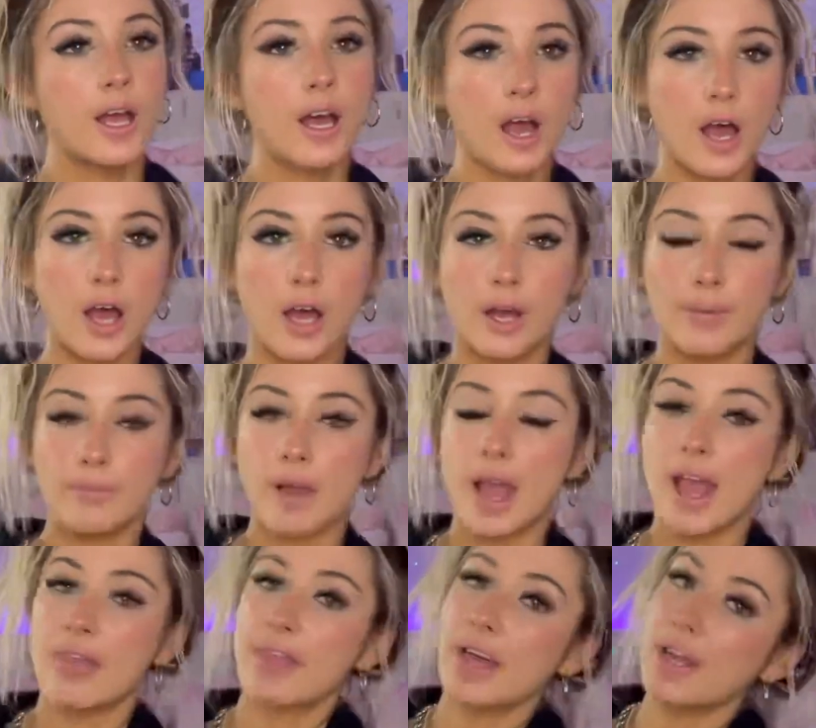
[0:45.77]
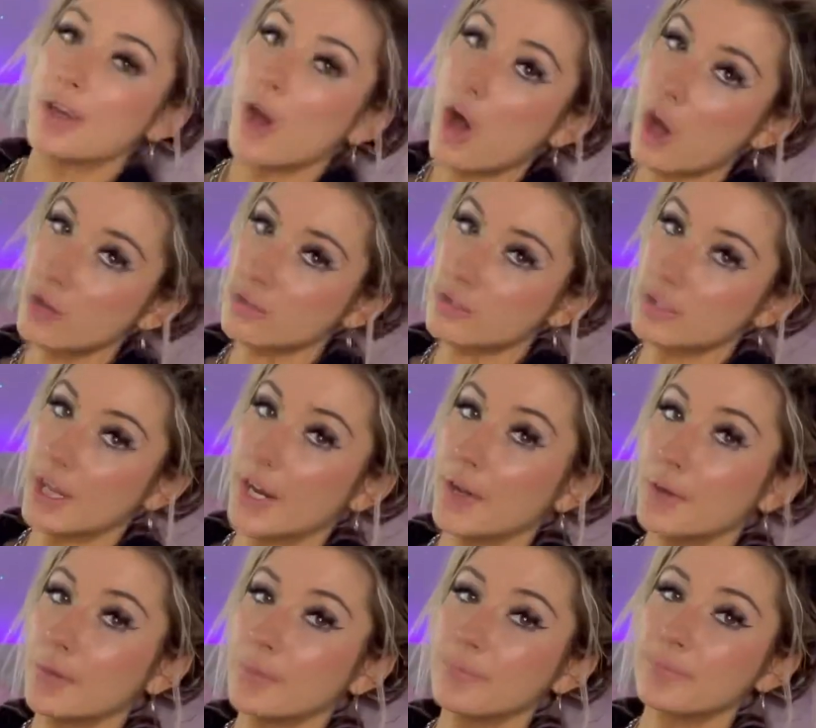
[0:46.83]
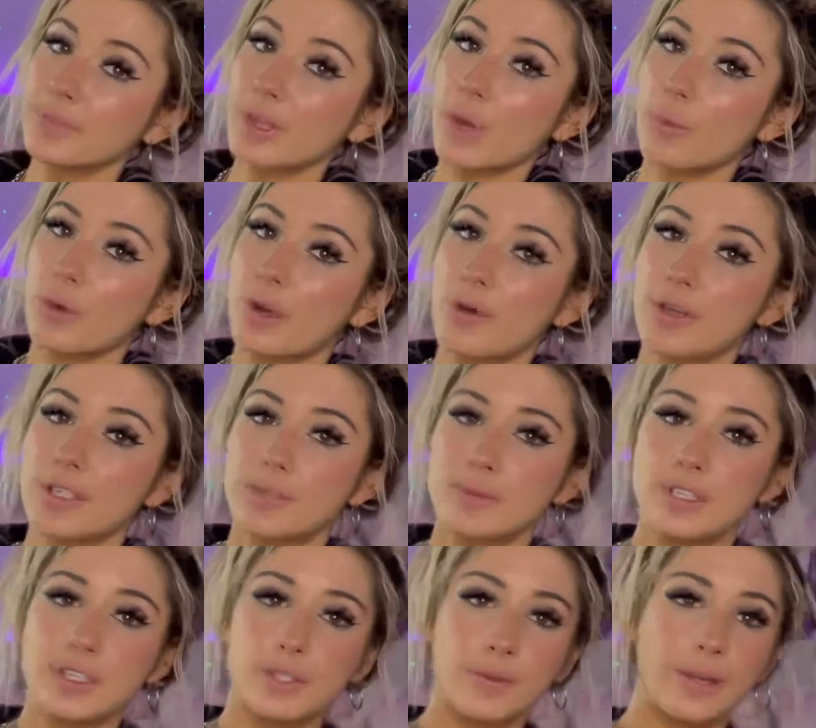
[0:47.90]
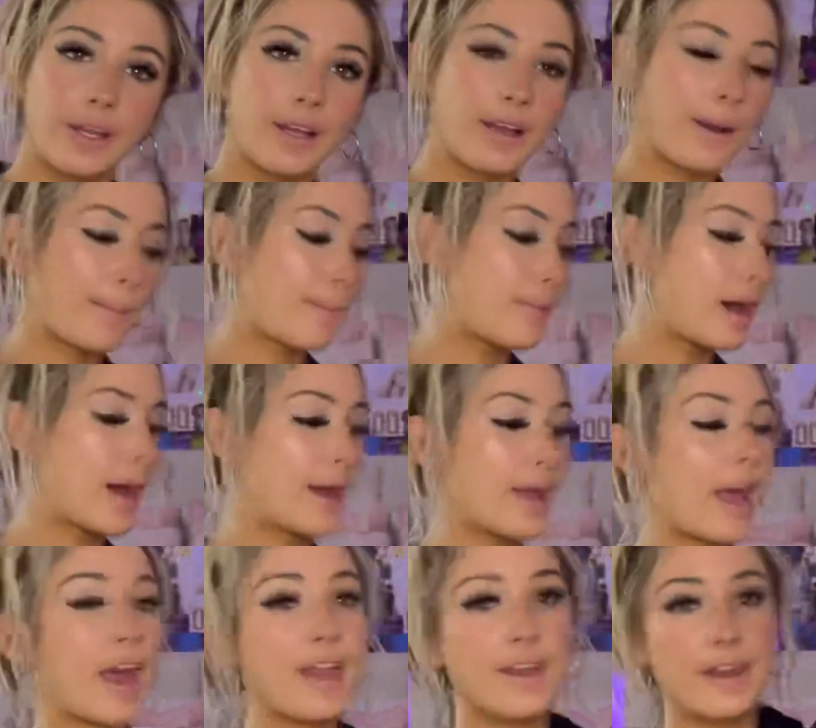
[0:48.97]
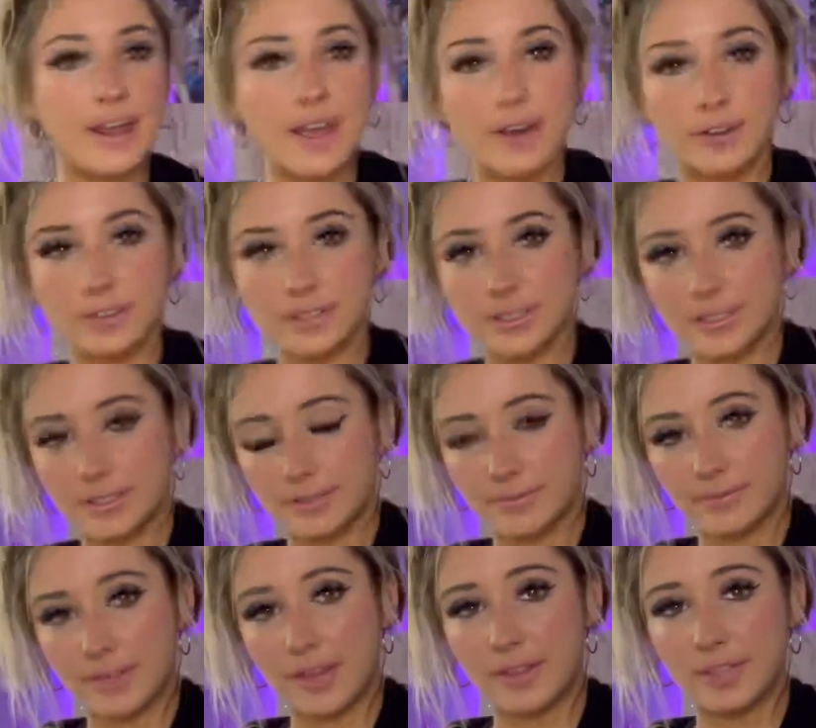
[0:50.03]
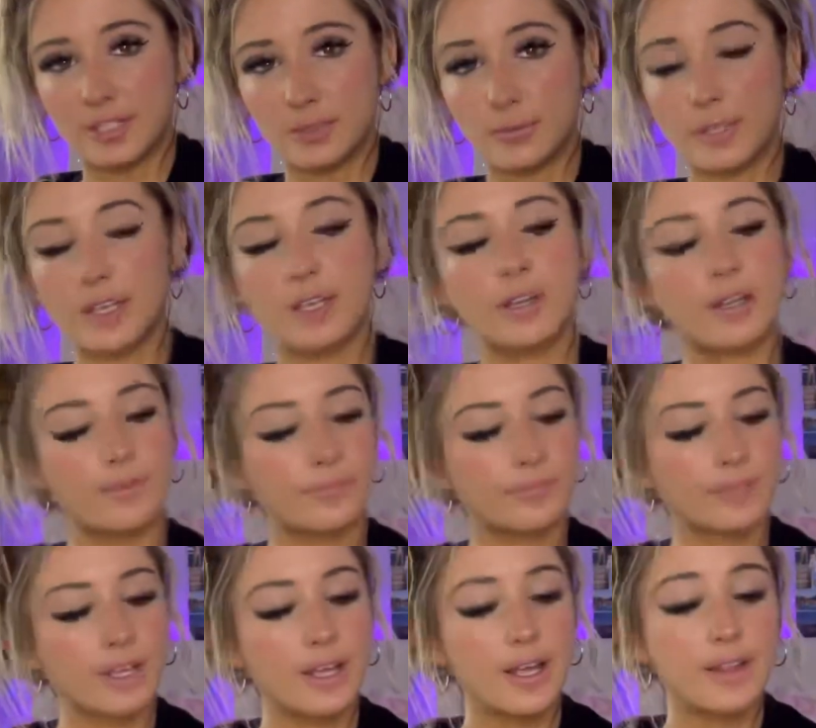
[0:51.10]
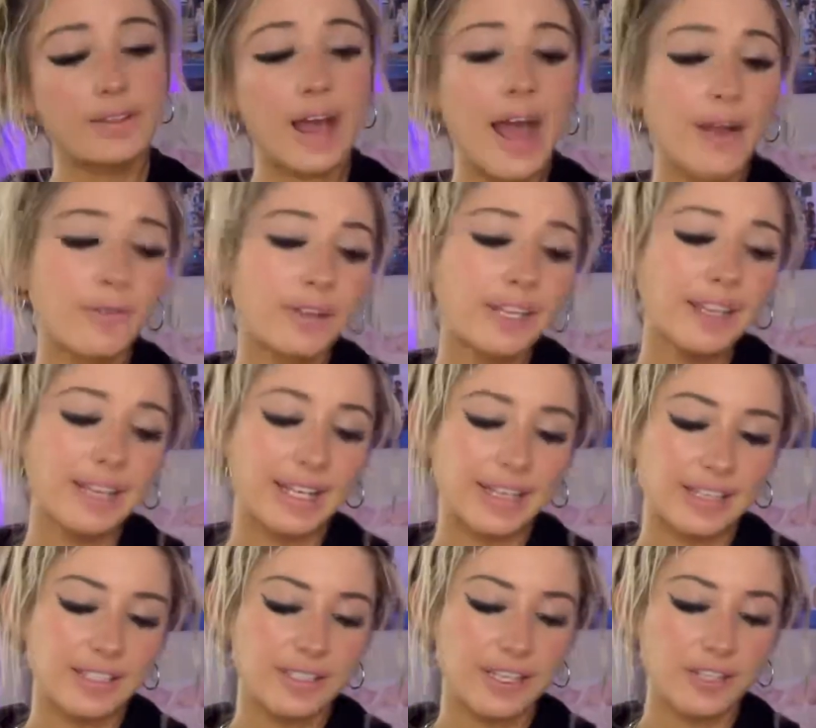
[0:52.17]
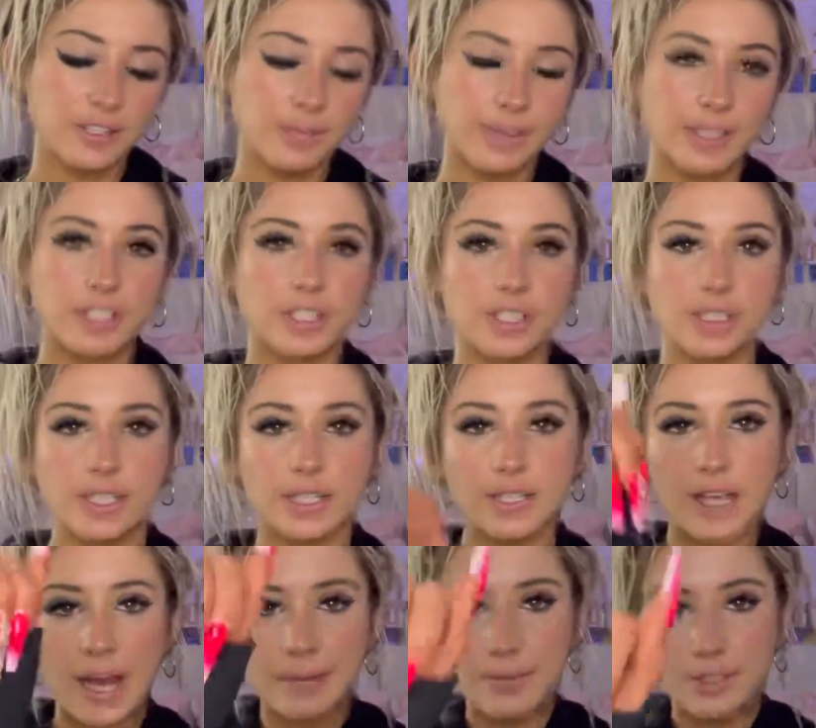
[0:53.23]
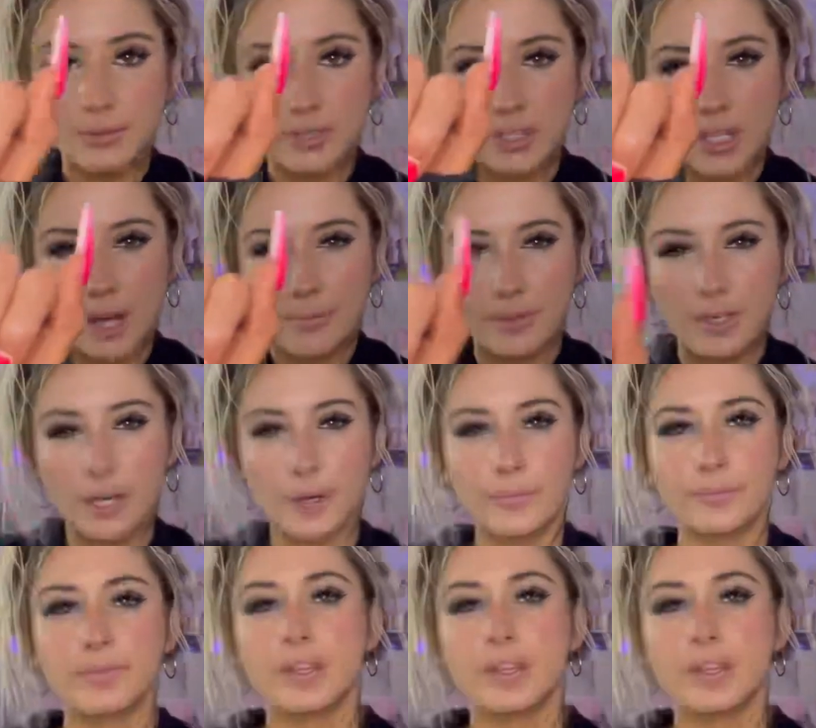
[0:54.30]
And then also we're going to be doing my nails this week. I really like these nails, but it's just like time to switch it up, you know?